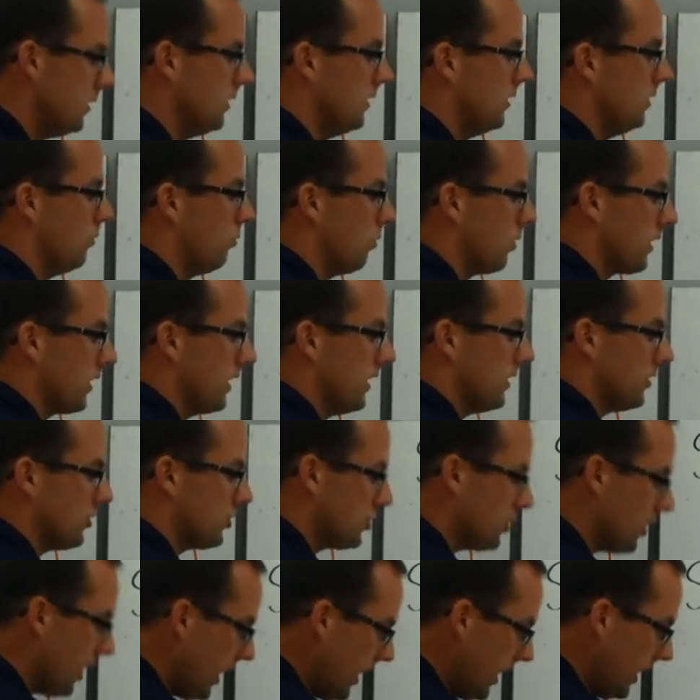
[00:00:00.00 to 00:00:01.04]
We're going to
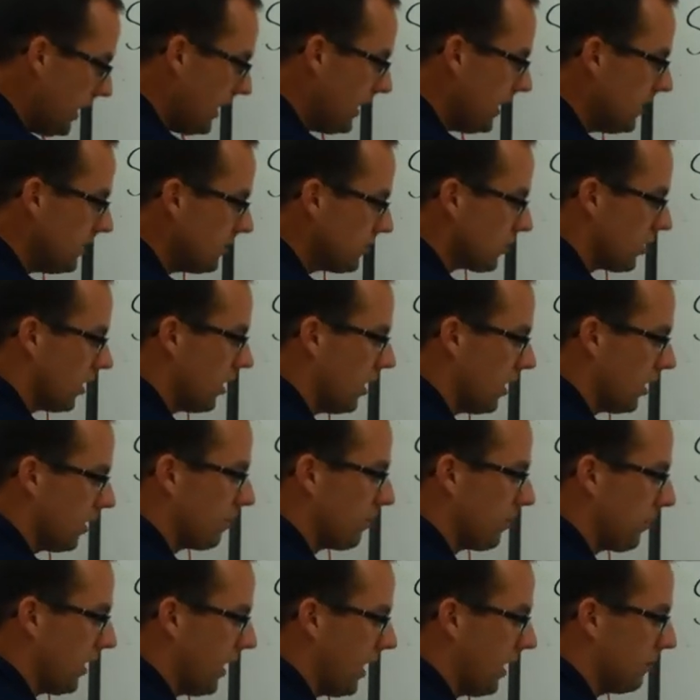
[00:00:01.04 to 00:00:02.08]
change our
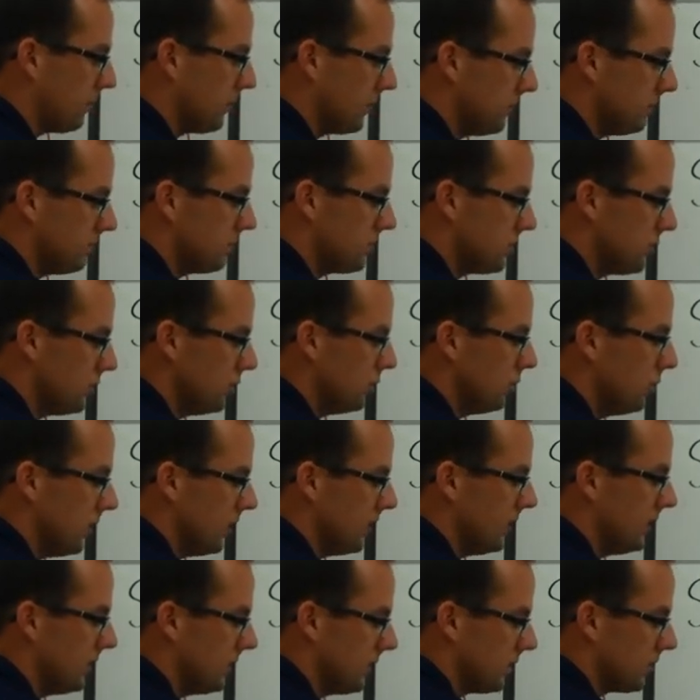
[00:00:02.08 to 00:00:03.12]
problem to
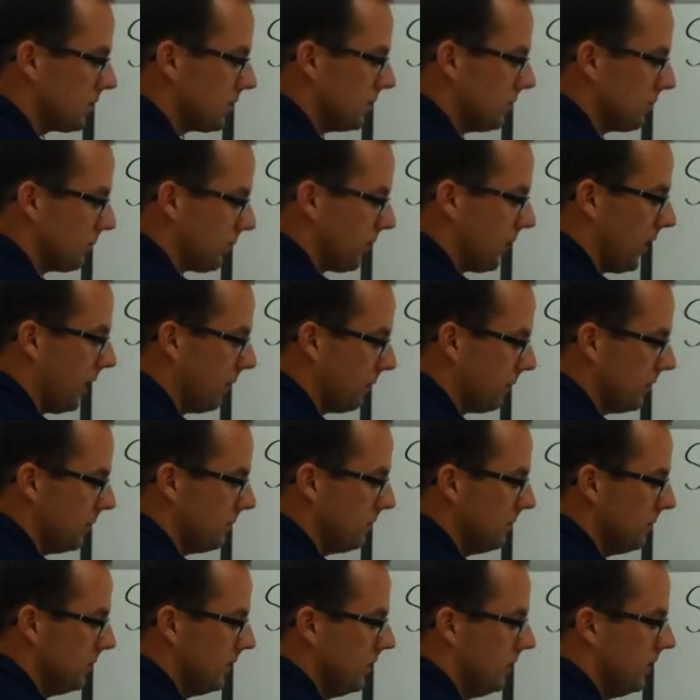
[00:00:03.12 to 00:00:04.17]
an addition problem,
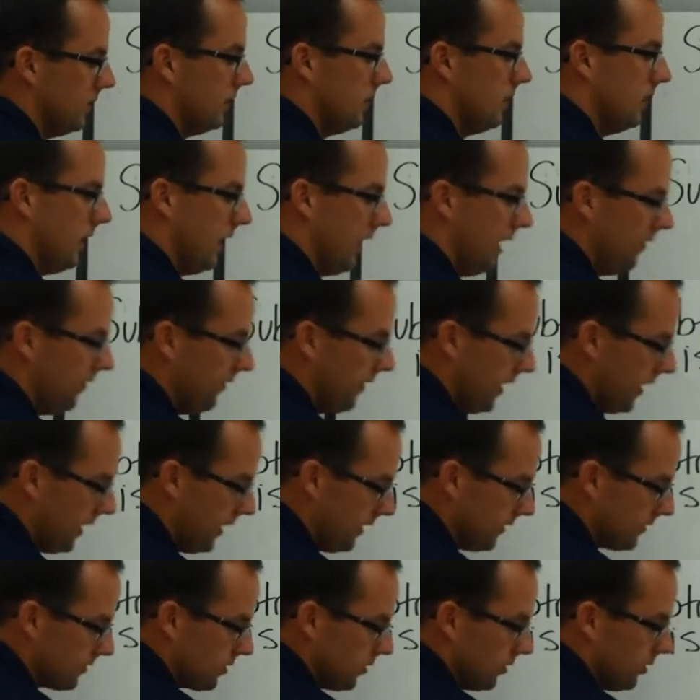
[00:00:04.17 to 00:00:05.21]
and then
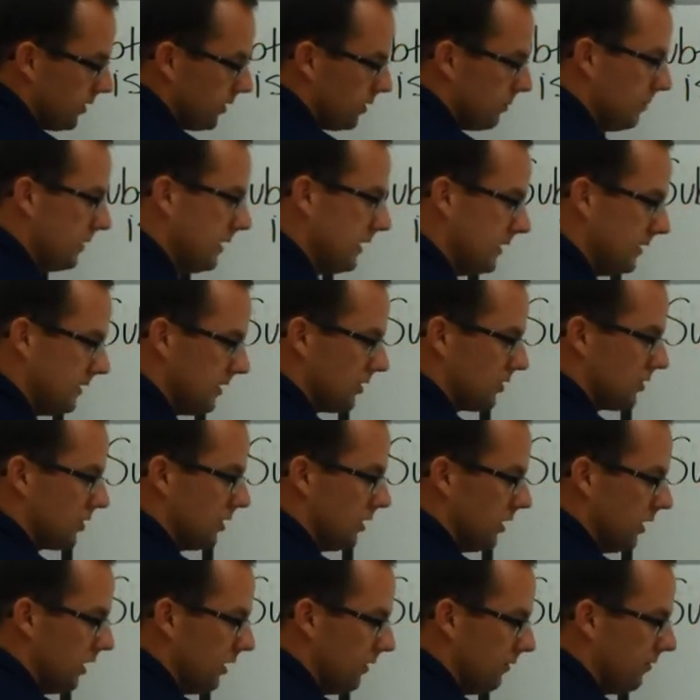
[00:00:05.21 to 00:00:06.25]
it's going to be addition
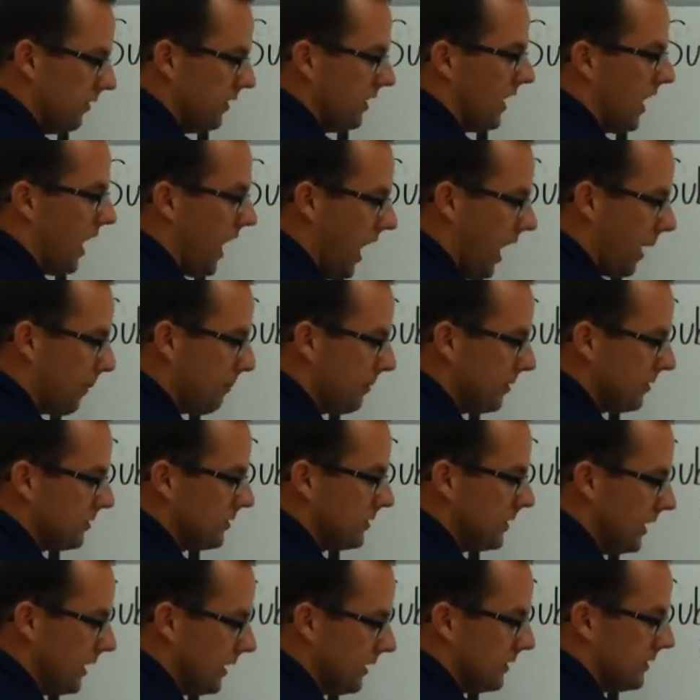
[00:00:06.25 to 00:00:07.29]
of the
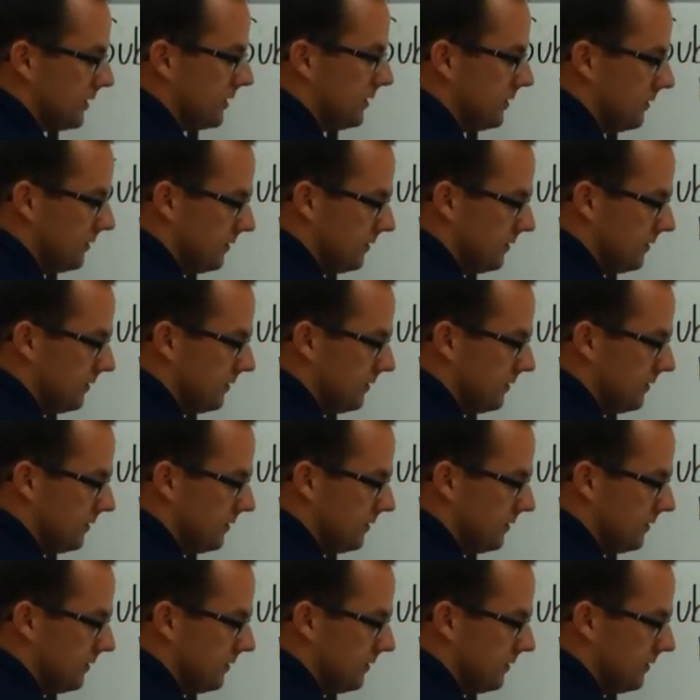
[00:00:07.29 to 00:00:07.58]
opposite.